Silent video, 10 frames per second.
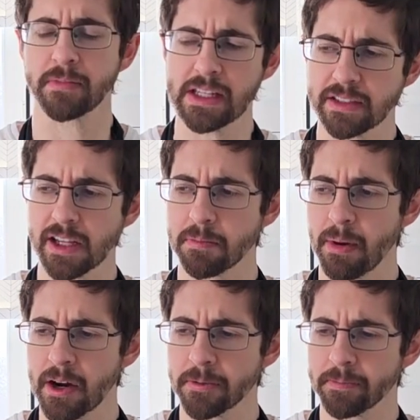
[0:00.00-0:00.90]
Is that
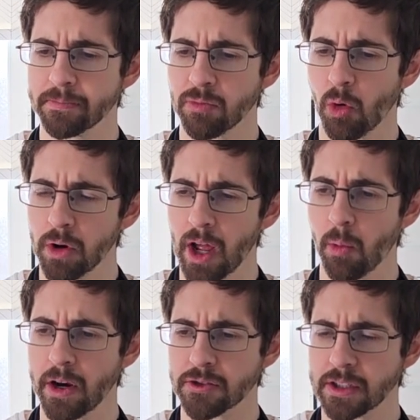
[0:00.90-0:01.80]
better? Would I
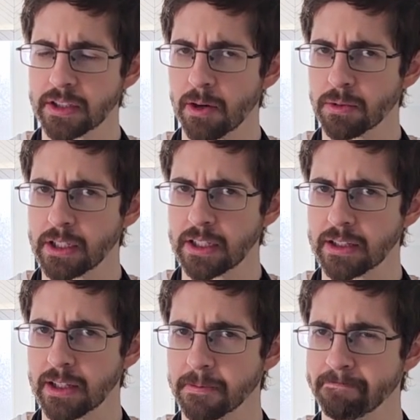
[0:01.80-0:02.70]
want to drink that with
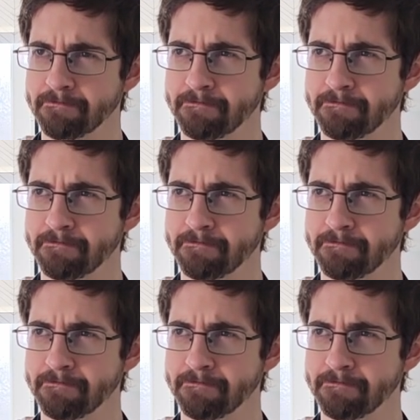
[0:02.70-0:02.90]
anything?